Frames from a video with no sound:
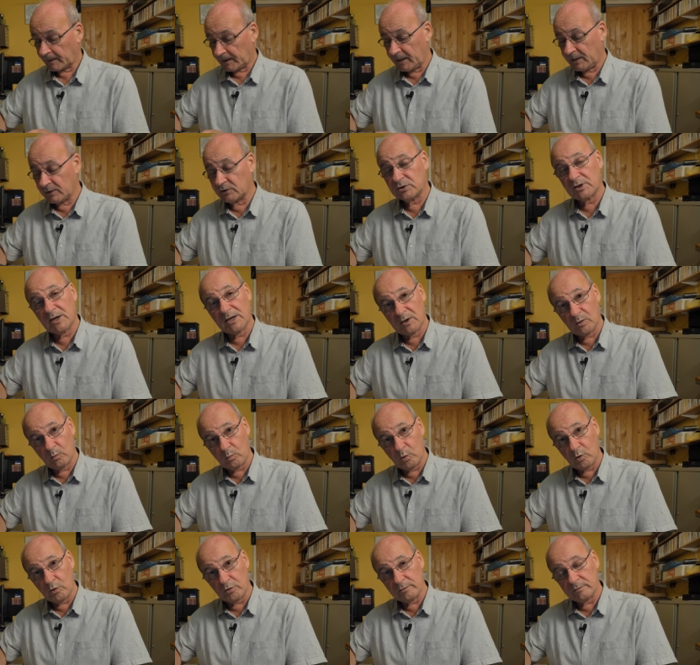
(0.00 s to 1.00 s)
in channel
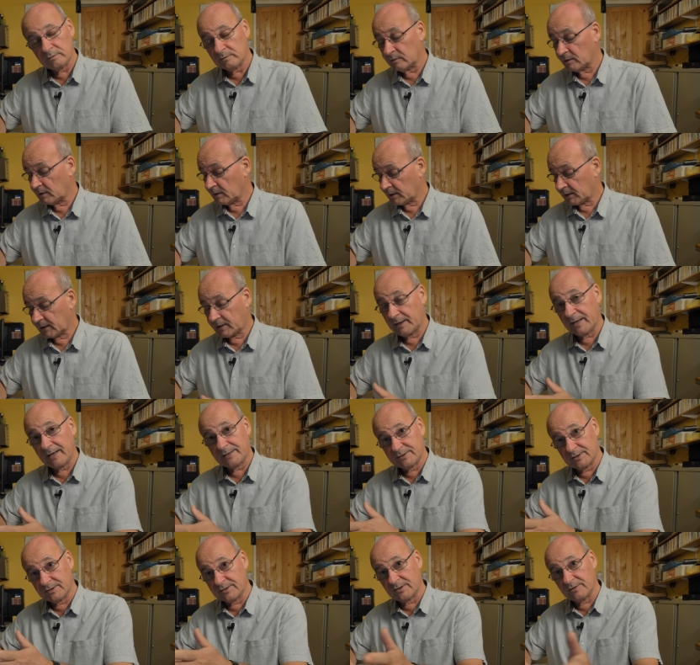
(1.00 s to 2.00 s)
one
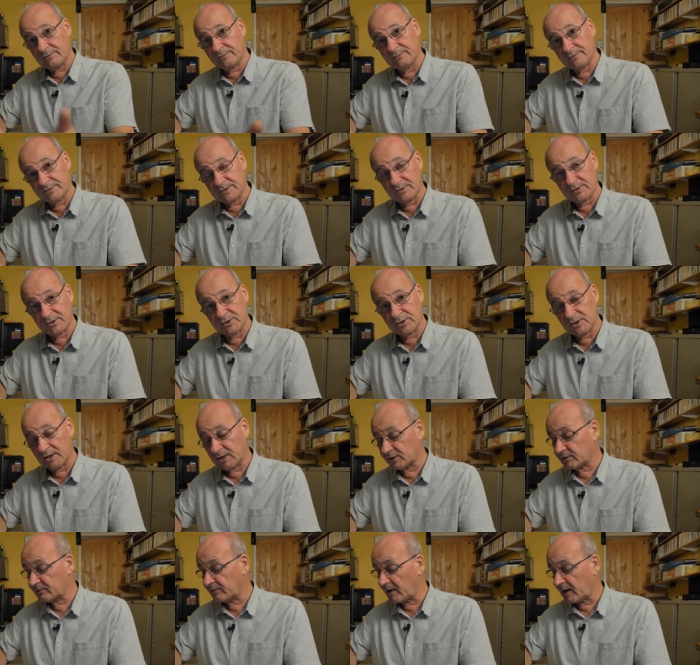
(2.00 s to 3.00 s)
connected to the to the
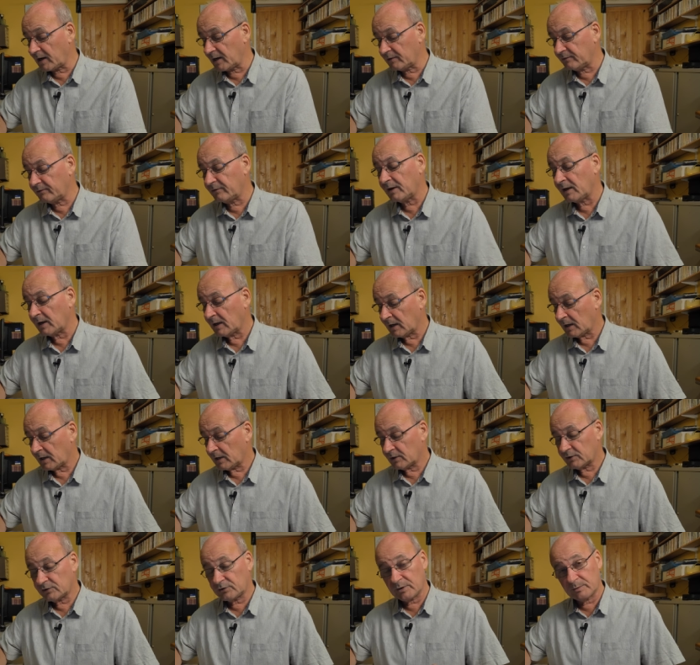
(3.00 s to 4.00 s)
GH5.
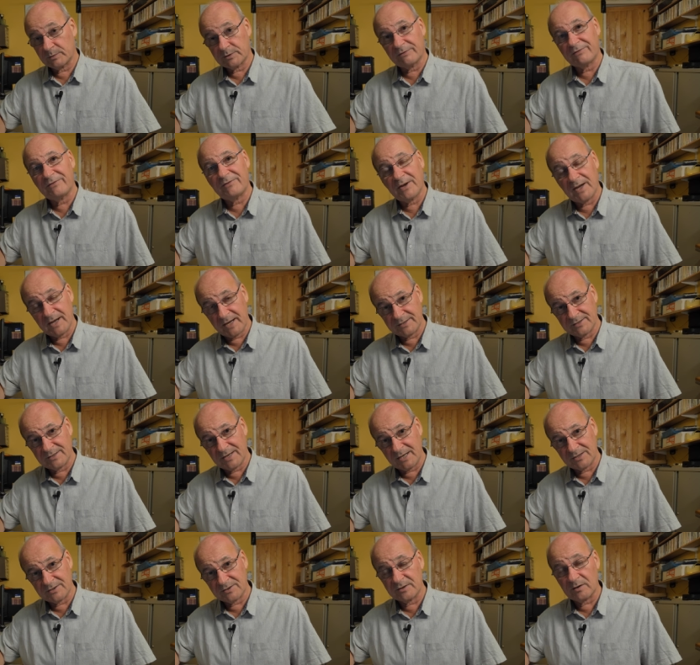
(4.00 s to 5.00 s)
So it was a fair
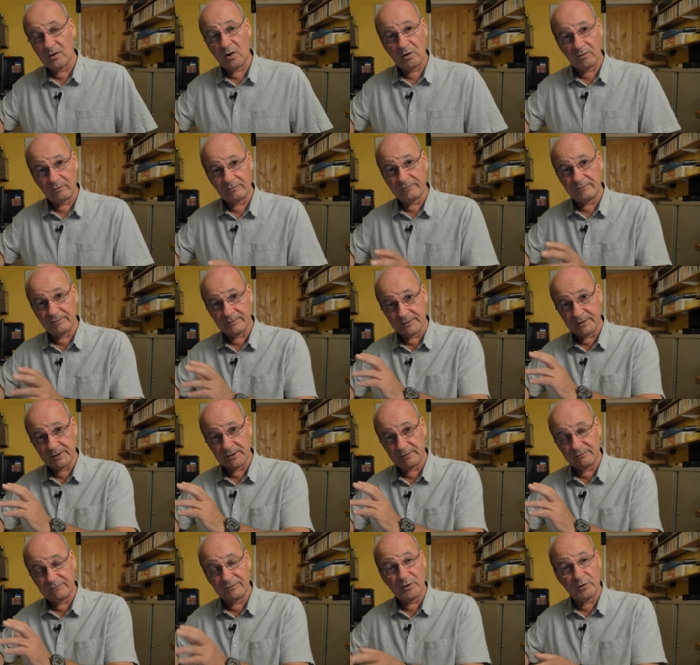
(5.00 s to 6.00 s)
test of
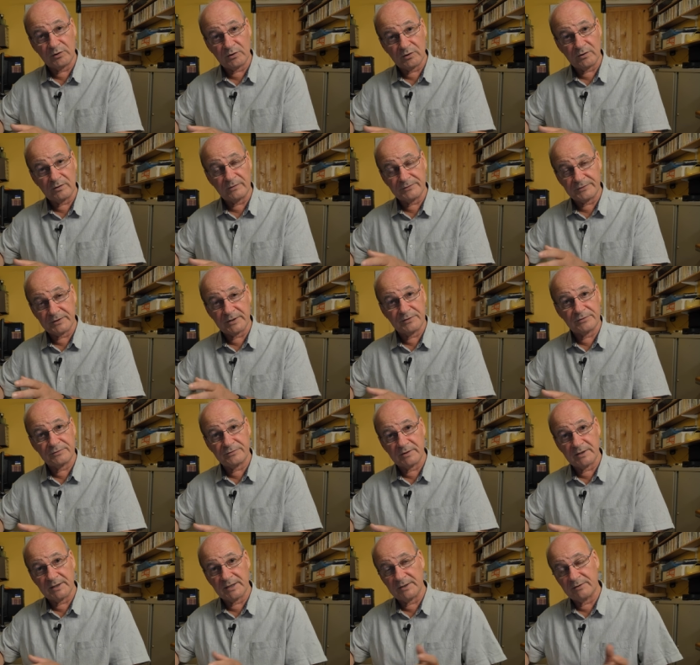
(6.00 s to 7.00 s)
the
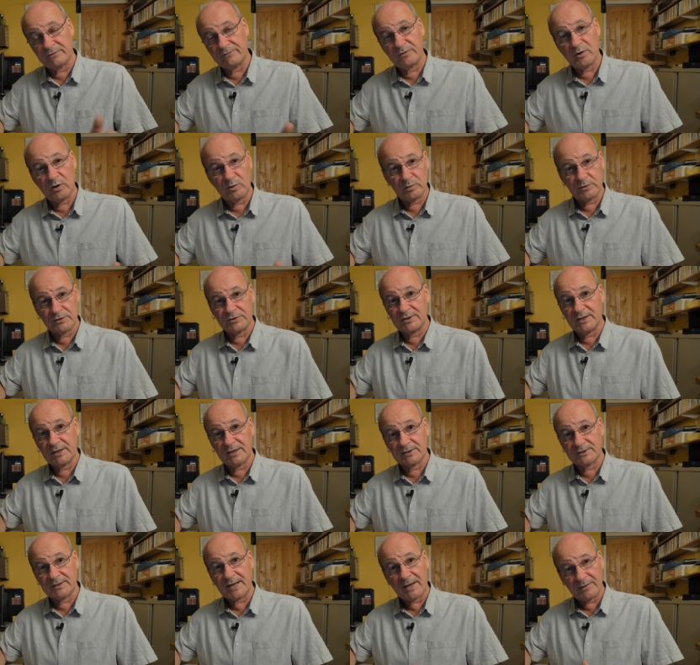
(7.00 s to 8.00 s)
4033, the
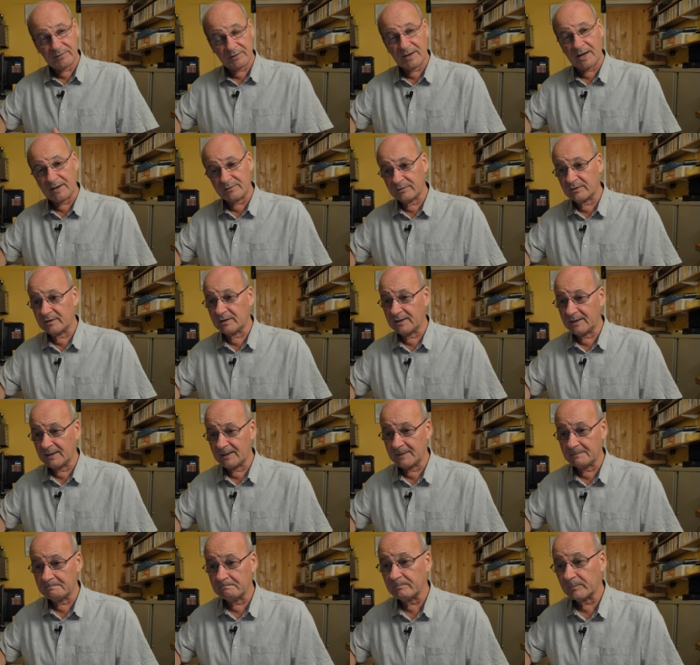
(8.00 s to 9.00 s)
416 and, and the
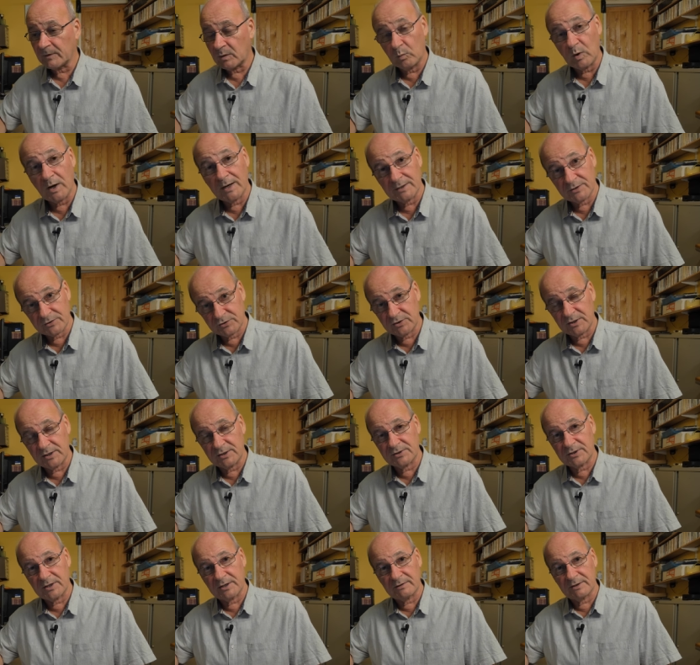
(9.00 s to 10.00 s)
um, wireless G
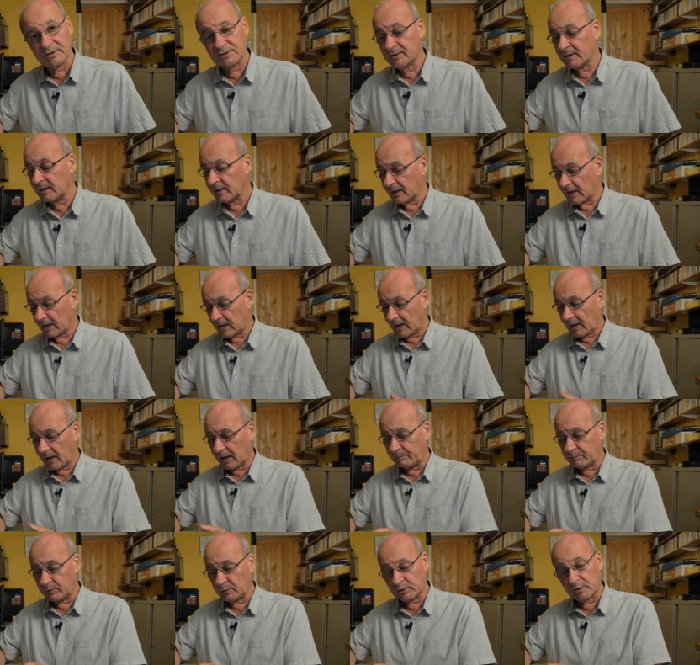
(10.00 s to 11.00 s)
series.
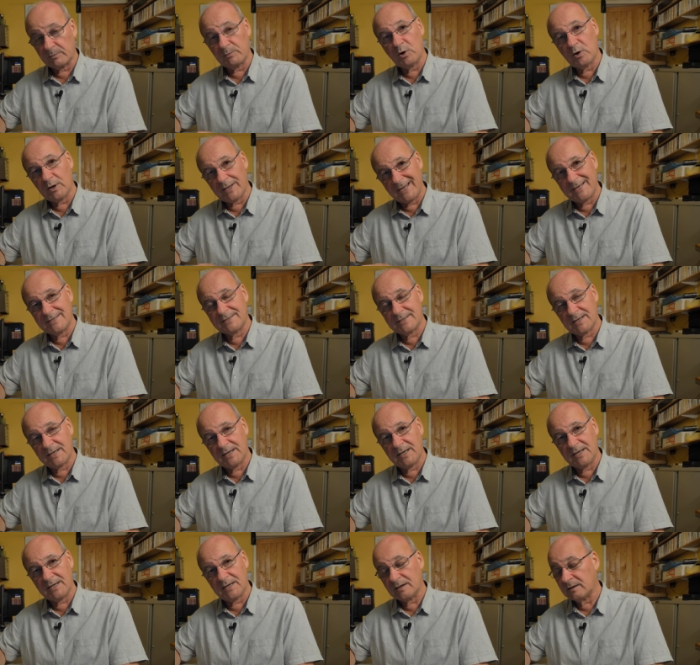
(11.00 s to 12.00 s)
I plugged them all into
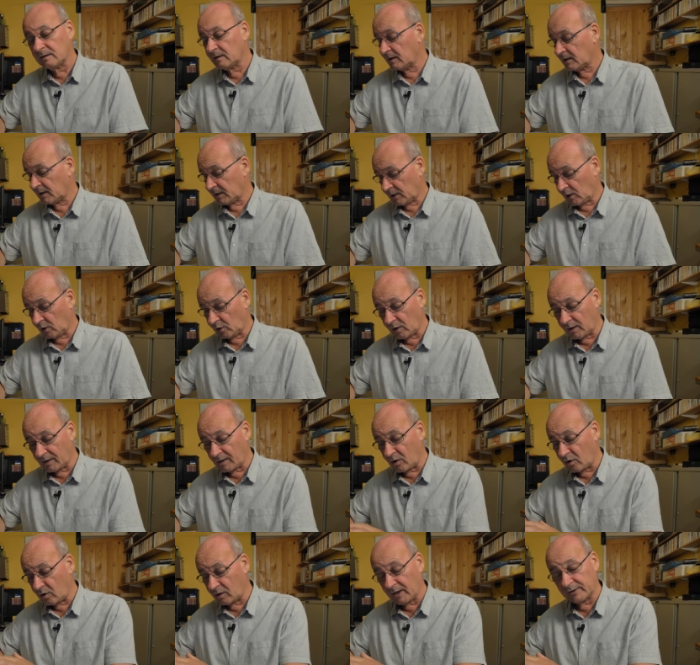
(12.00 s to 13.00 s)
here and
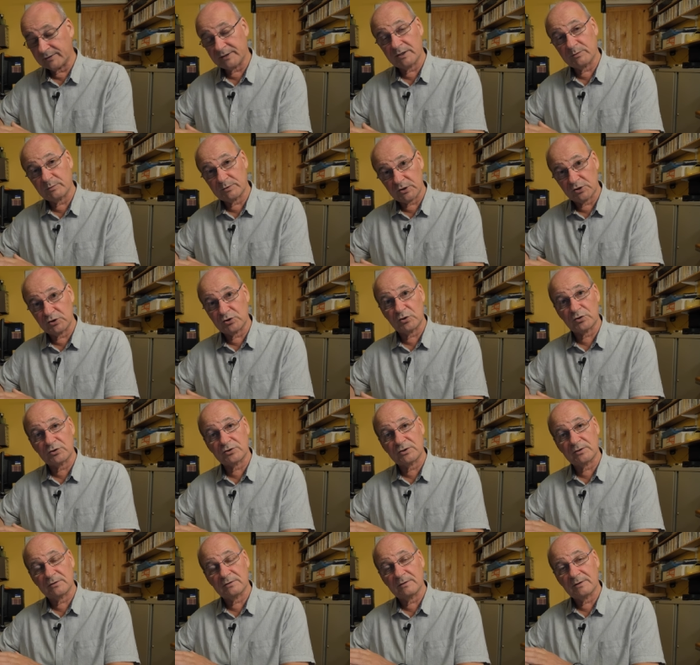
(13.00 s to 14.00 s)
all, all I did was
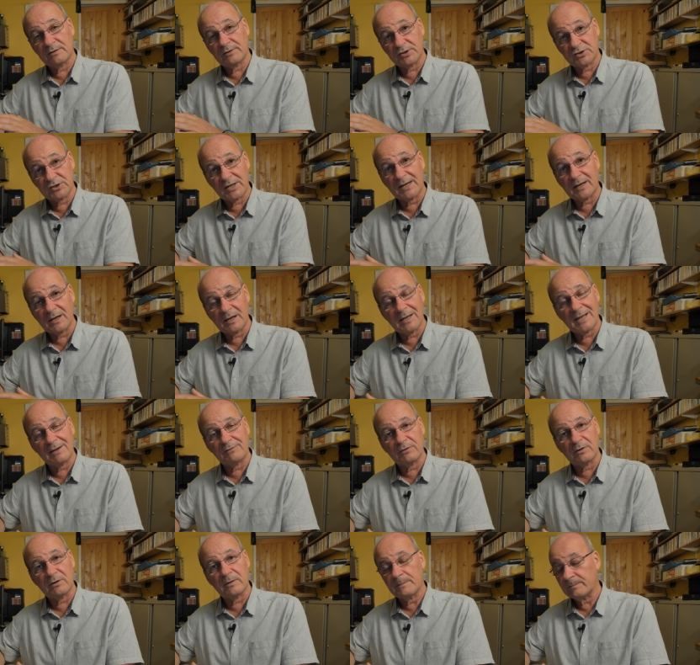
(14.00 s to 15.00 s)
adjust the channel
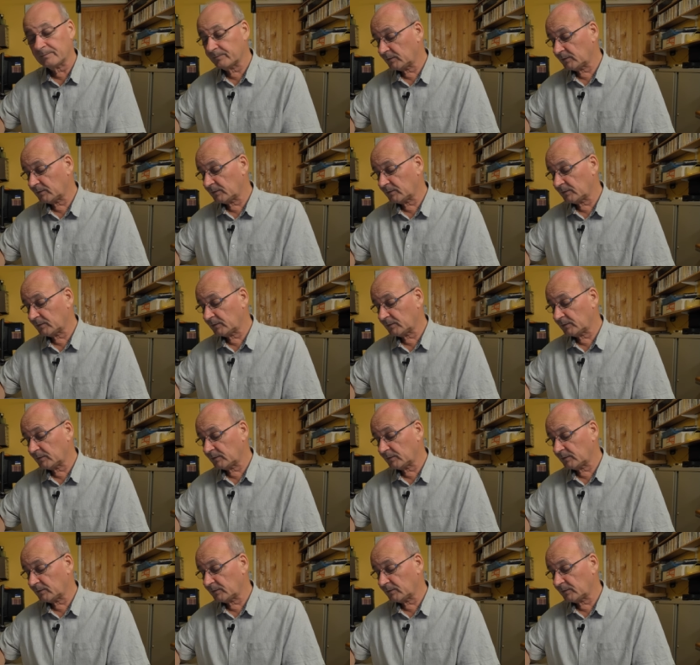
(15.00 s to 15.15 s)
level